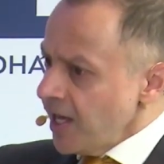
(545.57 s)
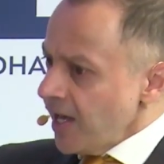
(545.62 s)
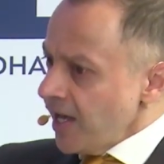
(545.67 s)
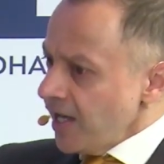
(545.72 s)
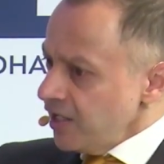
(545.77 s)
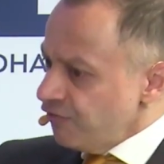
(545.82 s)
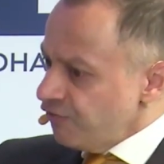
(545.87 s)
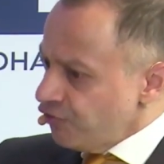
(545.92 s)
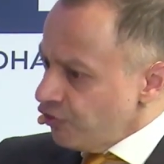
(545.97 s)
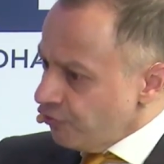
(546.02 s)

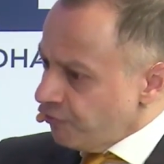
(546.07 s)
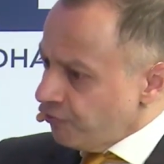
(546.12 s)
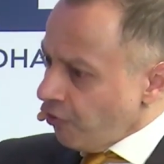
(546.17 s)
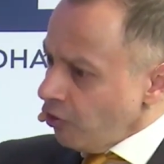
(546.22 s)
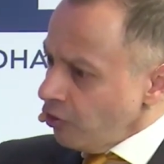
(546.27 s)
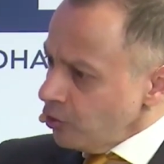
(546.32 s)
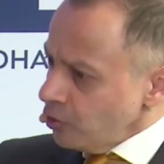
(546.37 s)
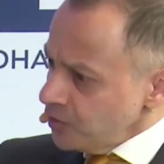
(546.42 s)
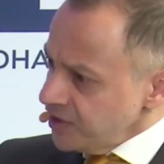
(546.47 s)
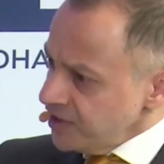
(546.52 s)
And if you
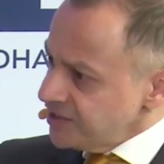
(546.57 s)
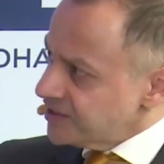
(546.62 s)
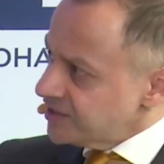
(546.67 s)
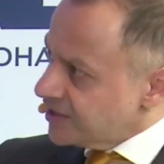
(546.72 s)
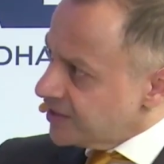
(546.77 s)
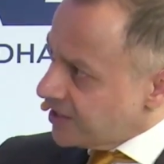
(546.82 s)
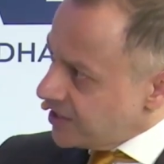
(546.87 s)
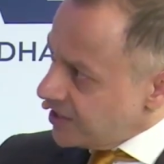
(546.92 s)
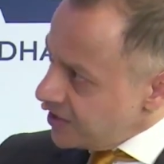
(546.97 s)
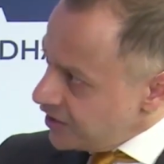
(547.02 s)
follow these
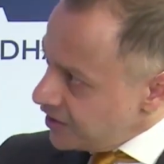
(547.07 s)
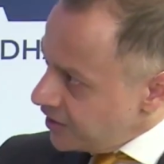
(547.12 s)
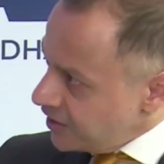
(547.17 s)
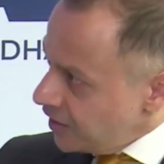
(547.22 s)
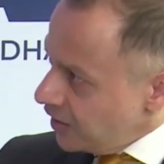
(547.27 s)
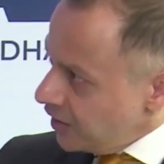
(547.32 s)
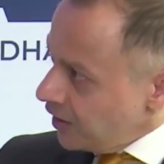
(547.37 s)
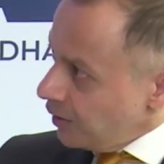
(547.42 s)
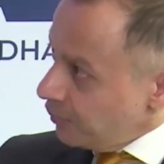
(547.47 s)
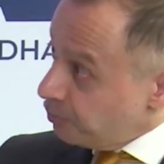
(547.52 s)

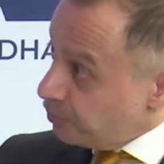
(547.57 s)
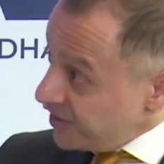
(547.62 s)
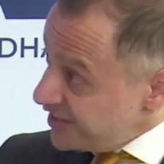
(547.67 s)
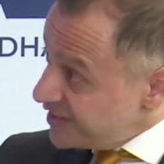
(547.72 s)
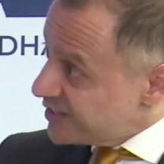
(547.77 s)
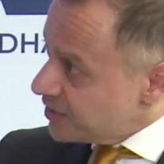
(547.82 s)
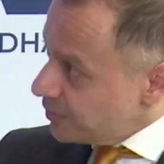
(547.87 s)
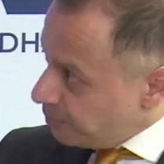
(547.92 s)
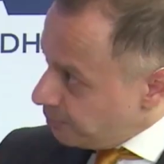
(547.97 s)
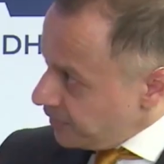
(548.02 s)
key
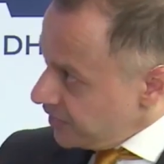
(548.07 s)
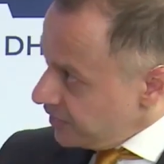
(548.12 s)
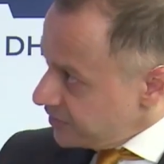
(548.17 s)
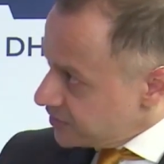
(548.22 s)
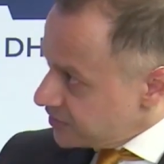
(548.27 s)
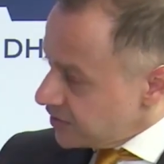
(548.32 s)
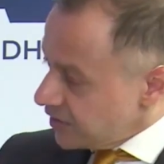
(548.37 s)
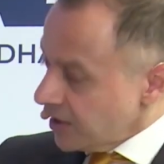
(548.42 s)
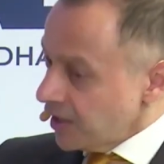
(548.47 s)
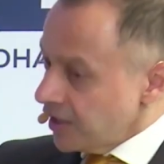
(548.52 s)

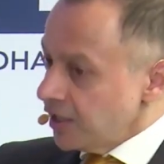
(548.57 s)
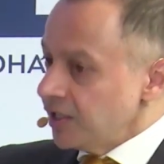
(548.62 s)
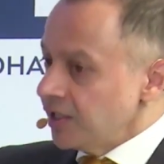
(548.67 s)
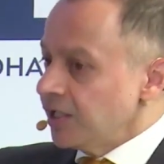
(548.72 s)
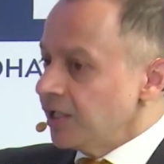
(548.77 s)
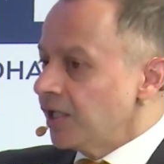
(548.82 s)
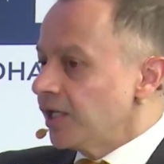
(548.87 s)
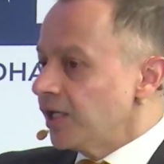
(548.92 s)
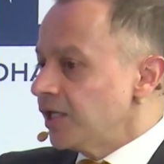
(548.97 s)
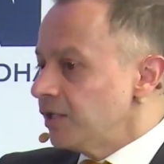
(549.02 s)
principles
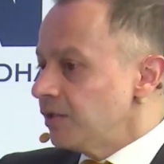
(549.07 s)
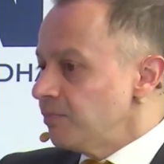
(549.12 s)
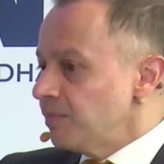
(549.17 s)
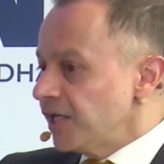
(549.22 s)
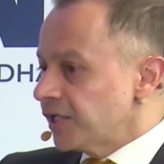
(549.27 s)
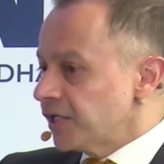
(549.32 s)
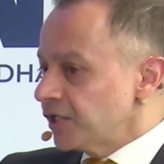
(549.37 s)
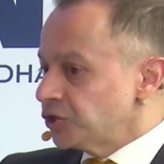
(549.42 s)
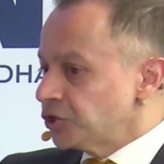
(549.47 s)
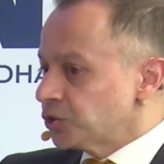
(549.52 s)
in
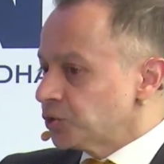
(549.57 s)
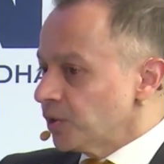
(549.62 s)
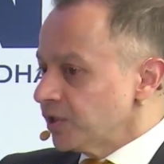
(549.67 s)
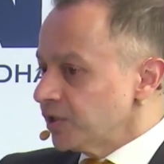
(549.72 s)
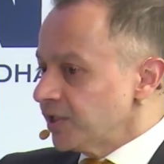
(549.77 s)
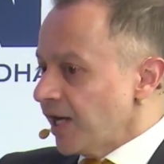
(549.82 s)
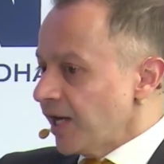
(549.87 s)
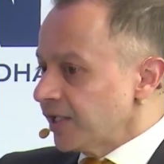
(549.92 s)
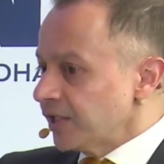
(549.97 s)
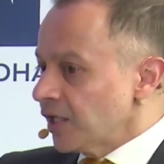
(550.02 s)
making sure
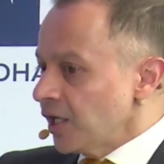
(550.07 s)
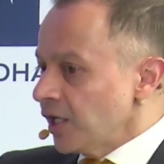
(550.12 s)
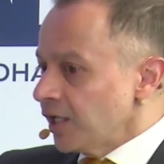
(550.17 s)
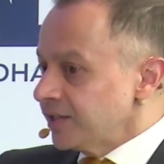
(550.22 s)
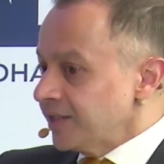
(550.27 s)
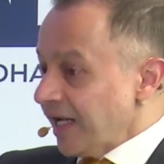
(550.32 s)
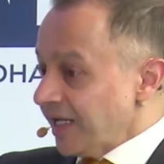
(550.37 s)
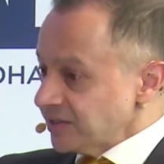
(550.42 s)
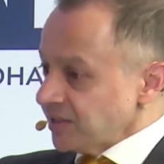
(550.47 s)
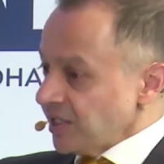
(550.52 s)

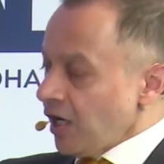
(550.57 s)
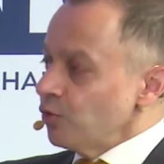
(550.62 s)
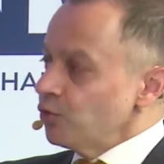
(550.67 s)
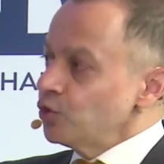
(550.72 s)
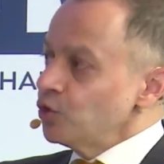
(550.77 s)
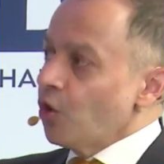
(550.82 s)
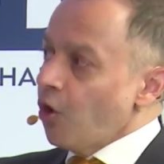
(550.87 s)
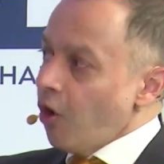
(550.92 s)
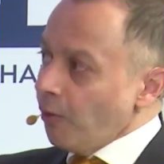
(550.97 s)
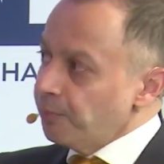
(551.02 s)
that that's how
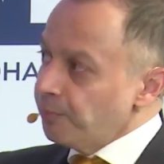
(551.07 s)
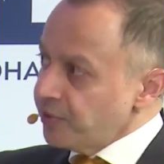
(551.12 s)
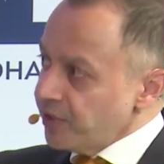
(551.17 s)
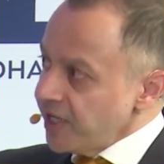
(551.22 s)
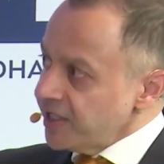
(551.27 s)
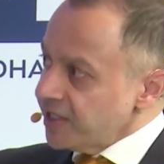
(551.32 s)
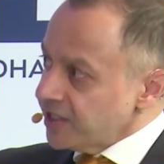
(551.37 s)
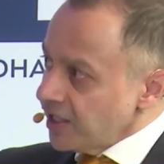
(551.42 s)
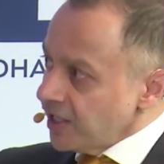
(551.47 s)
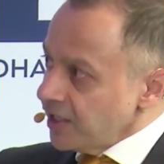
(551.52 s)
you
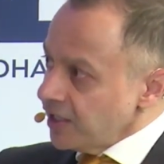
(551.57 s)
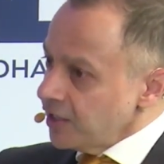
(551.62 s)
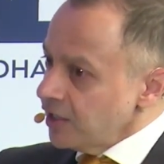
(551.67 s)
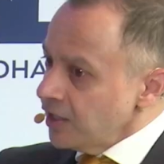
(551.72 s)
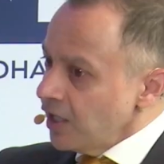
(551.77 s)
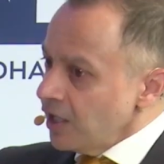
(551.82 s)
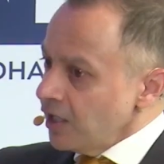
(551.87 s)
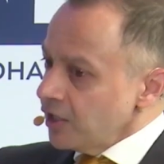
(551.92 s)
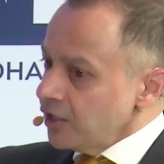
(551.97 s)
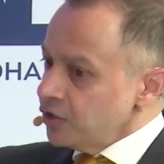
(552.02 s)
operate in,
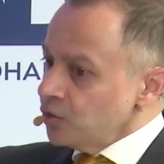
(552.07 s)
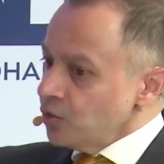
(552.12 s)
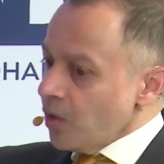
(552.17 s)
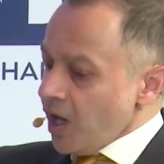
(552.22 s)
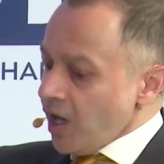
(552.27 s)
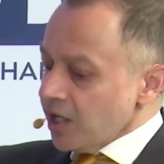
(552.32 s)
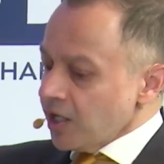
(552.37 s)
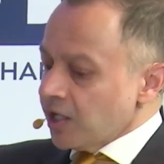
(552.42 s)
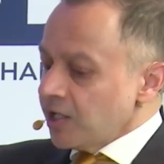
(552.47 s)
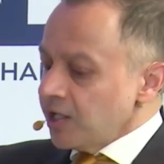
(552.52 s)
you
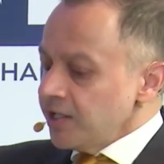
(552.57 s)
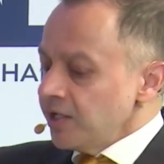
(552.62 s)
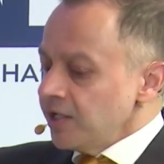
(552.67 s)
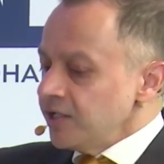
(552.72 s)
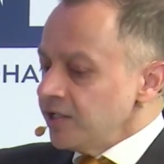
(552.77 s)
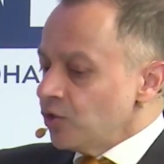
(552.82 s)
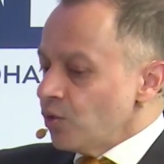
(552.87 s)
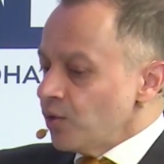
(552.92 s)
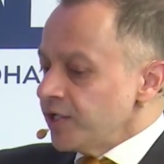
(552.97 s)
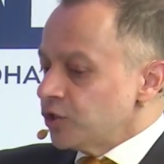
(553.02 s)
are
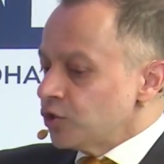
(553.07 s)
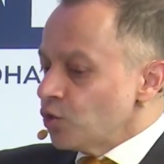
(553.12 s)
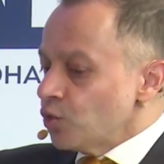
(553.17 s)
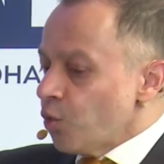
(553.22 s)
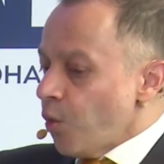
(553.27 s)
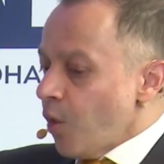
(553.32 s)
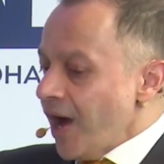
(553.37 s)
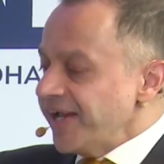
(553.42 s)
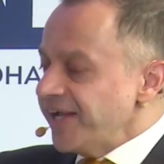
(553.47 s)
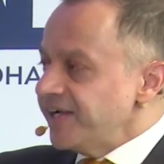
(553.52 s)
clearly going to
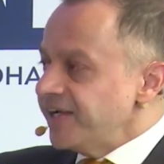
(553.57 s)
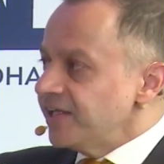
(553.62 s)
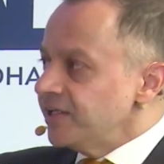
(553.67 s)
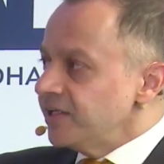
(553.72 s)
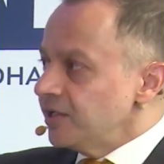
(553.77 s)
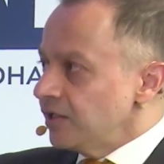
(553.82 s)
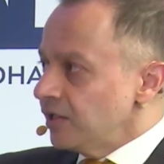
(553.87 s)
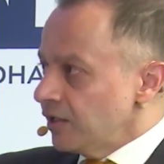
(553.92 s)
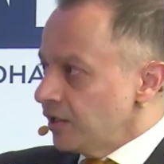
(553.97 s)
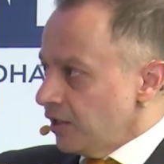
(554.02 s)

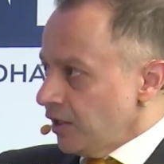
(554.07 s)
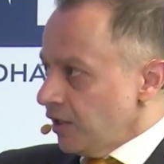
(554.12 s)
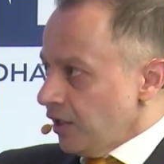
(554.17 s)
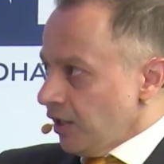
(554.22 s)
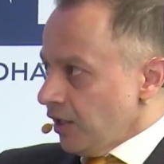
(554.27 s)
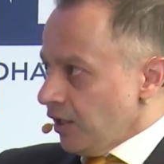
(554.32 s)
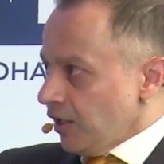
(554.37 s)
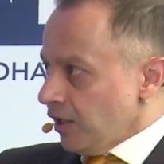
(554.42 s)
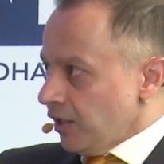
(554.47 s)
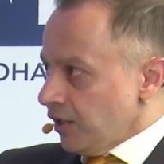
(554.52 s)
widen
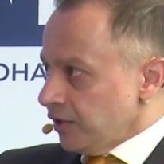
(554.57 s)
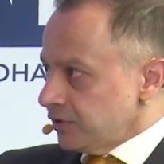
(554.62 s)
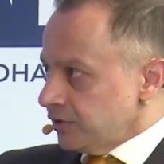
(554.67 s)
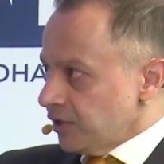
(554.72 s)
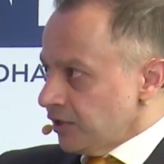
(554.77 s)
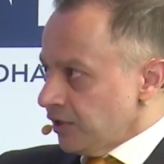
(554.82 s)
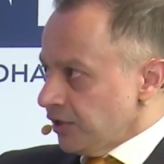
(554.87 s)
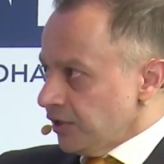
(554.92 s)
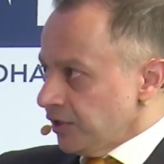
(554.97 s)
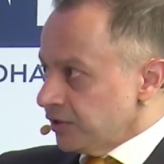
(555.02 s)

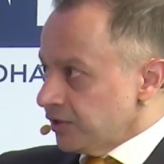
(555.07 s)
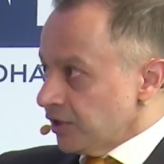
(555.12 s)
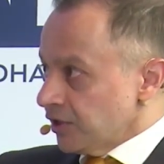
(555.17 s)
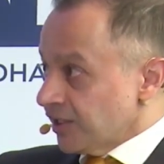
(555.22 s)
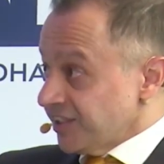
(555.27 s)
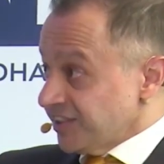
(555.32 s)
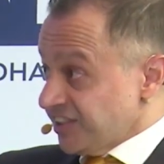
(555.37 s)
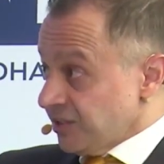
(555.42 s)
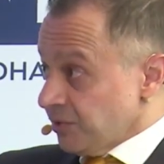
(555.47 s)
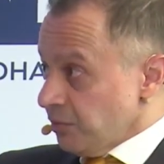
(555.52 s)
the
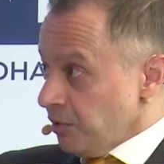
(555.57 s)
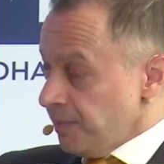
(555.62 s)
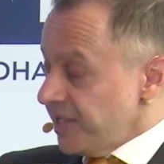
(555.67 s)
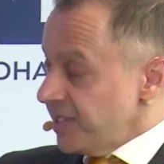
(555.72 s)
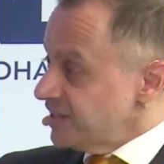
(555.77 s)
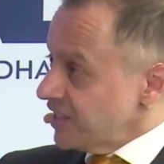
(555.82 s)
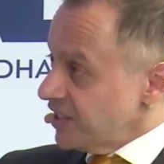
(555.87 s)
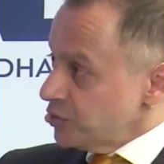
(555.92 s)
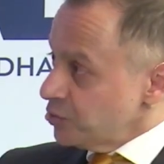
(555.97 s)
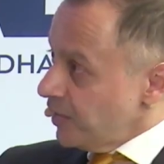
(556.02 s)
customer
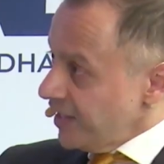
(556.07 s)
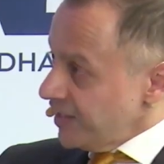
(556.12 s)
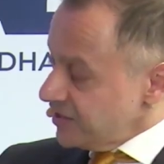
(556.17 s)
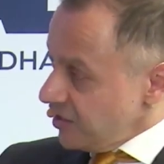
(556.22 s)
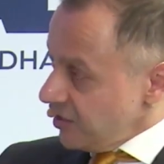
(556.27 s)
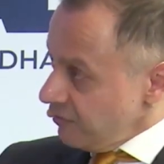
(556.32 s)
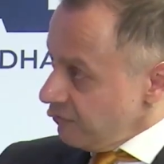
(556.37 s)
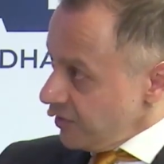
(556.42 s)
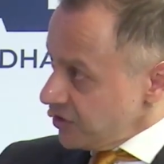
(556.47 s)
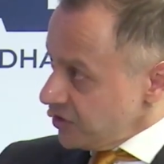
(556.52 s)
base as well as
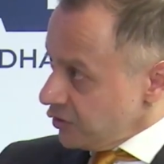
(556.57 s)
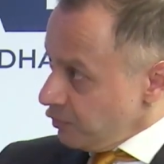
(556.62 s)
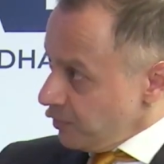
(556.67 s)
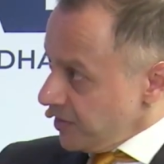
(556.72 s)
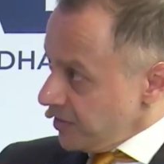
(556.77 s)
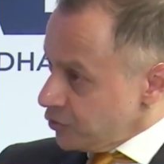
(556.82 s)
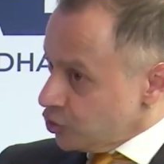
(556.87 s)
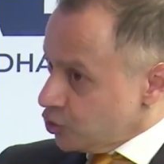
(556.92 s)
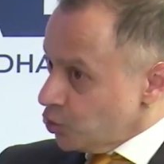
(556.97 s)
the investor base.